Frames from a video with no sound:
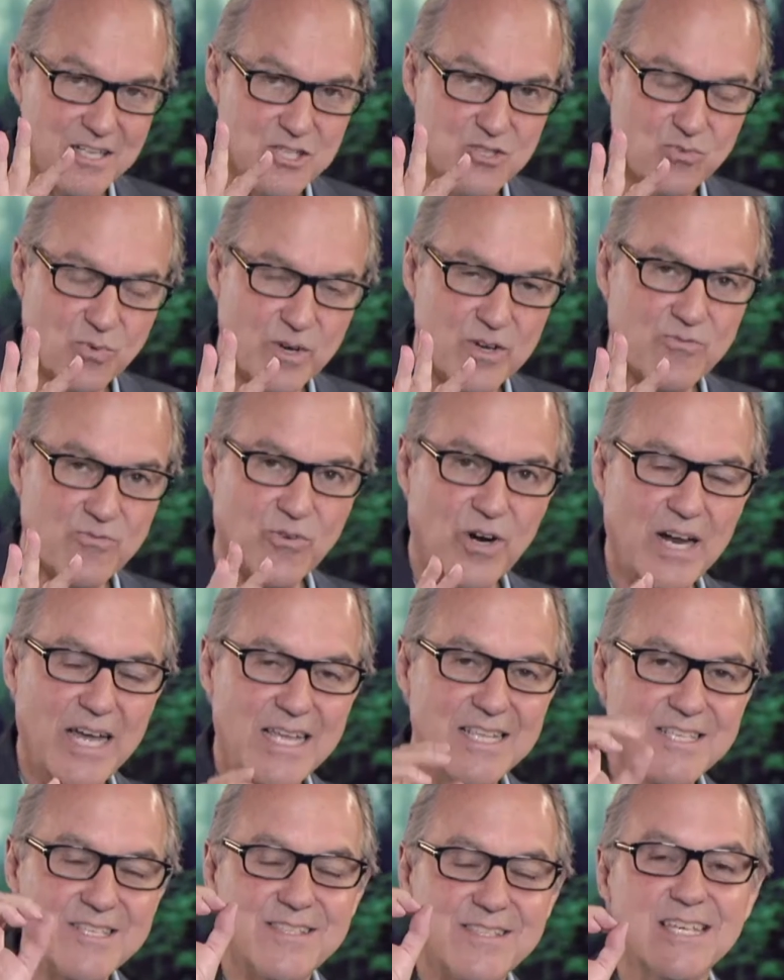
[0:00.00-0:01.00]
3
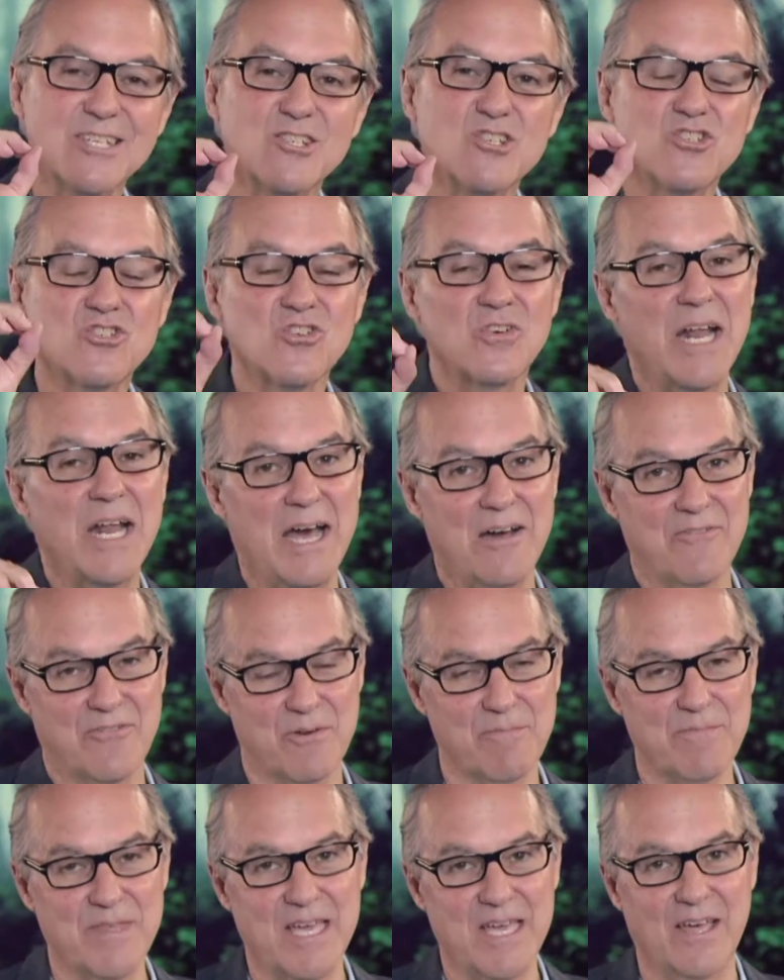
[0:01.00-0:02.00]
friends, that stood out
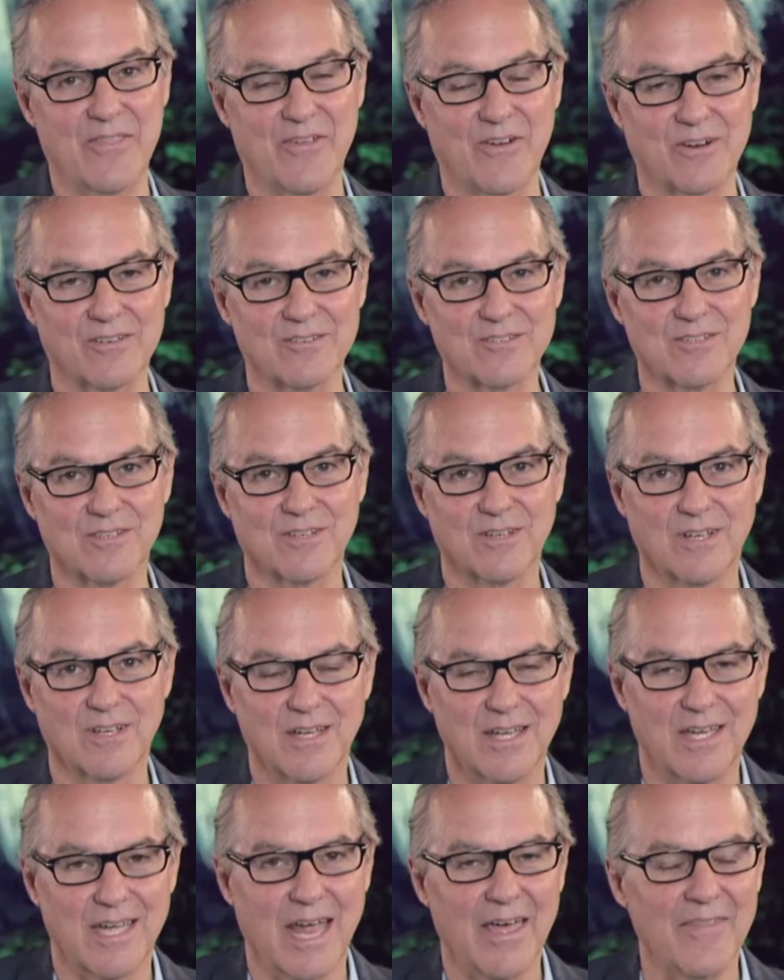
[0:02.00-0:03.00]
from the others.
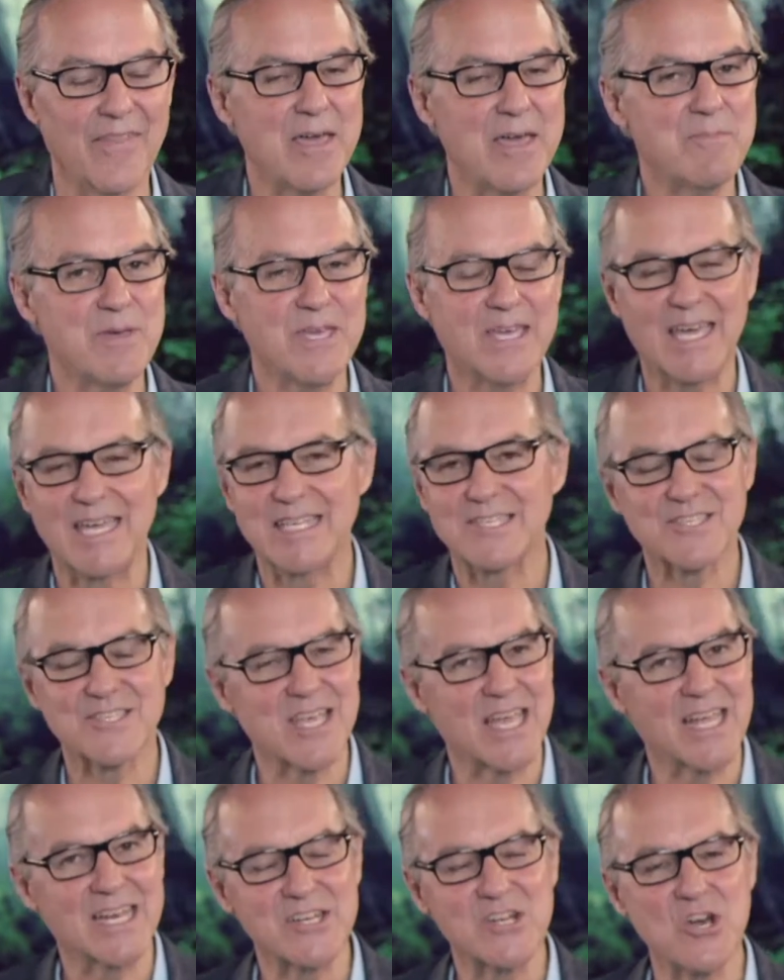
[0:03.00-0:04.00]
And they began
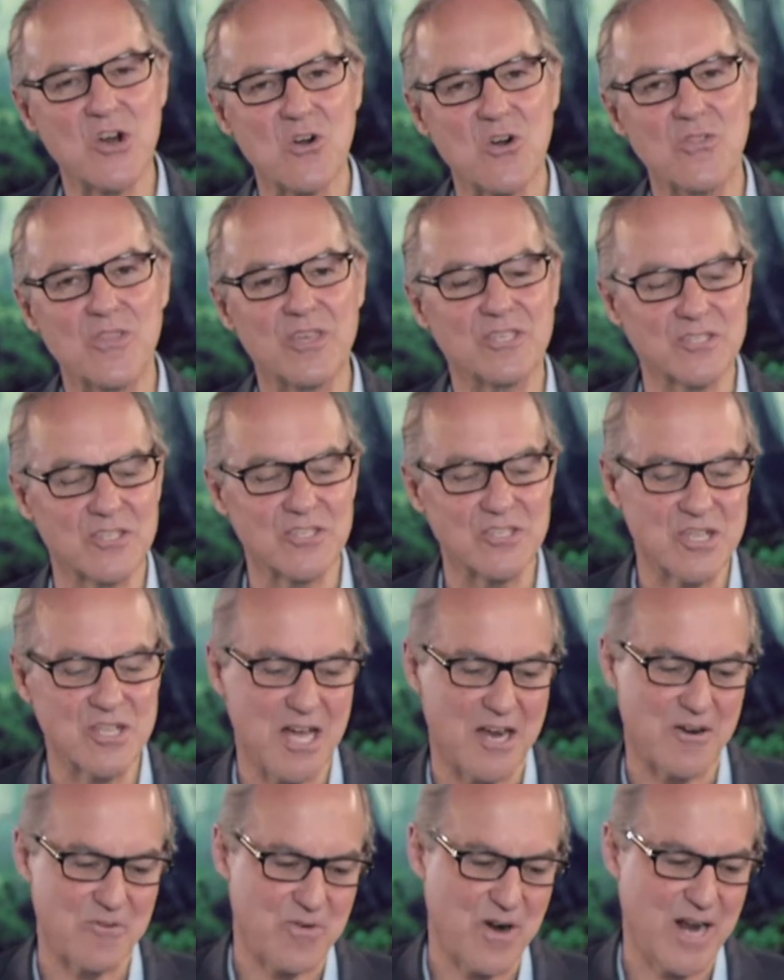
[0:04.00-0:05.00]
saying, no, this is
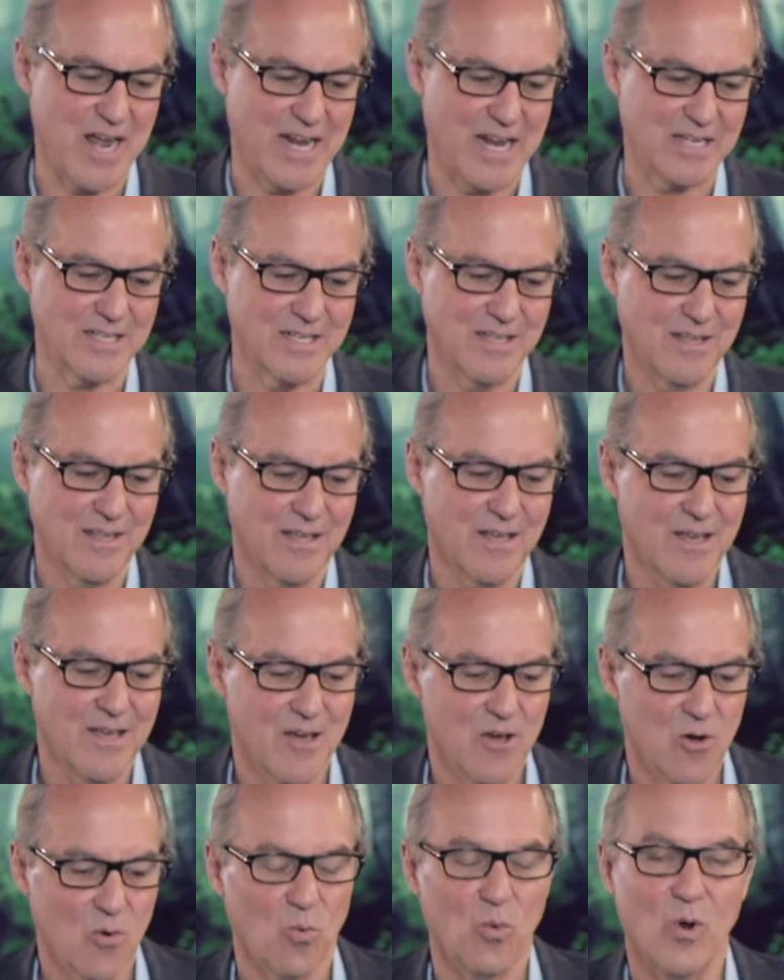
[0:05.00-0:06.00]
not right.
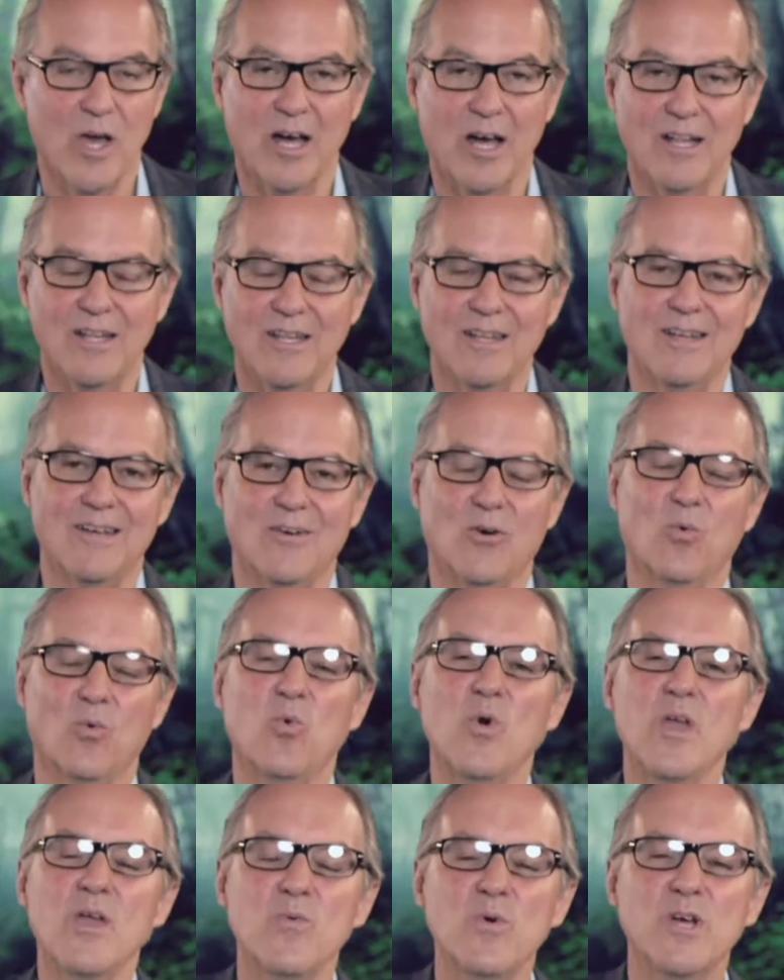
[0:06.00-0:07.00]
Well,
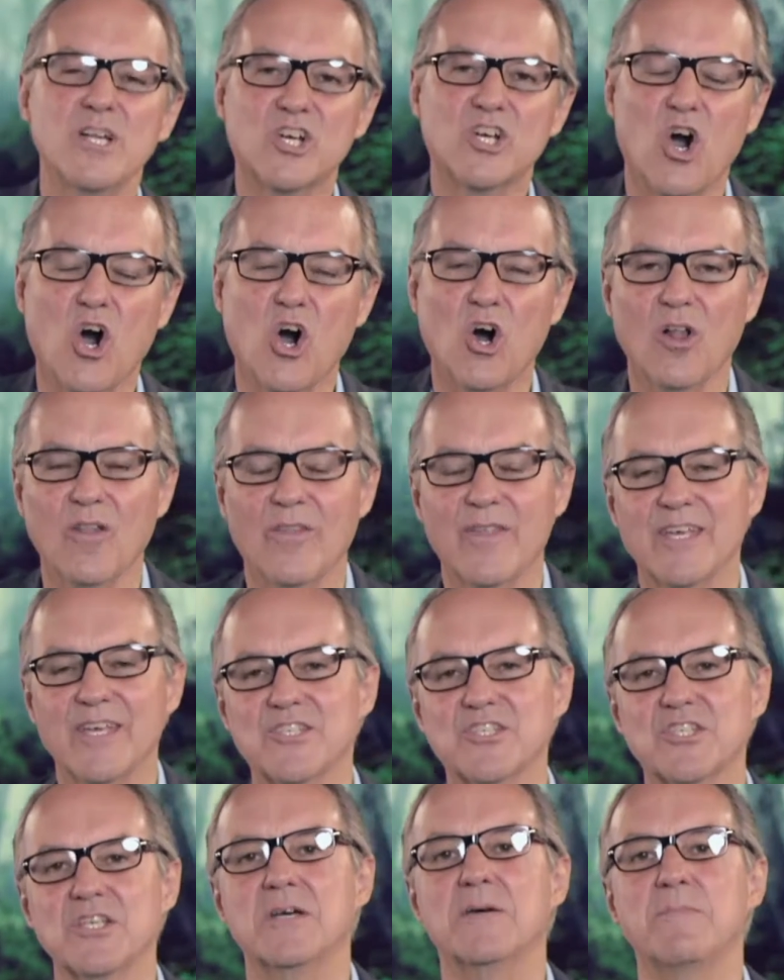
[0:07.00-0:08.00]
we would call
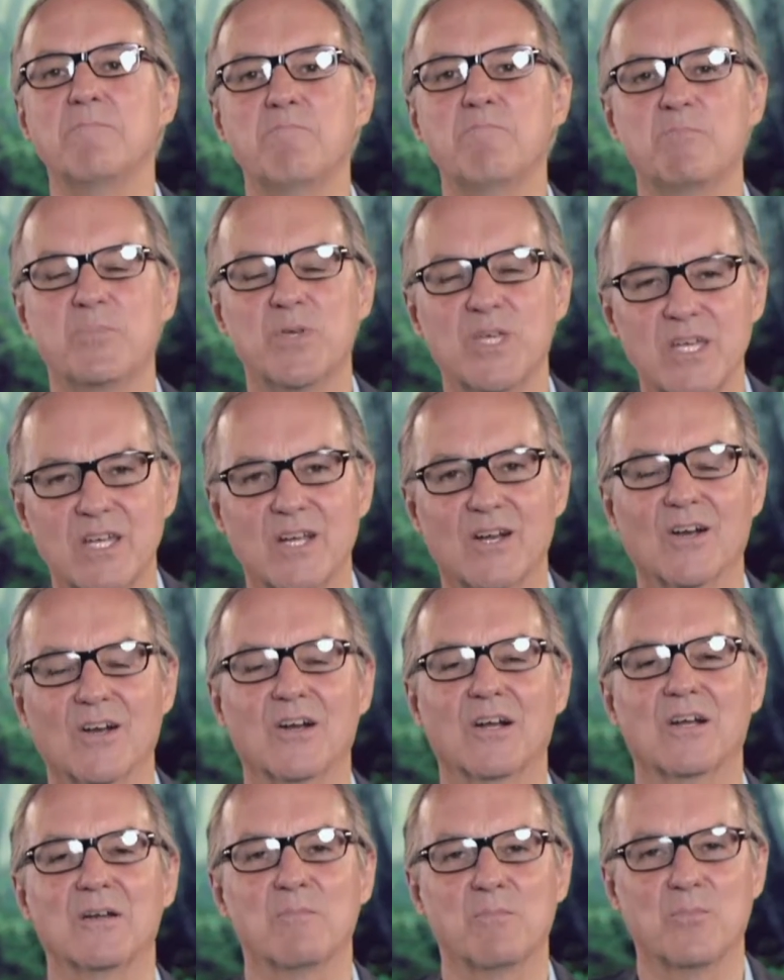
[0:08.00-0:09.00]
this peer
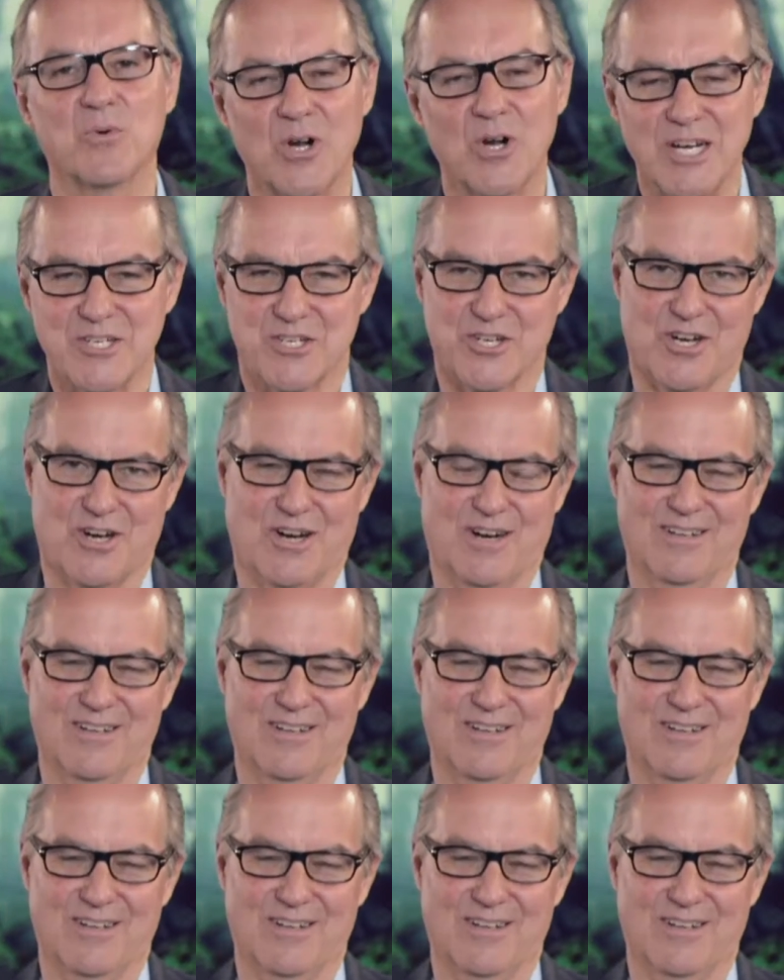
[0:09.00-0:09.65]
pressure.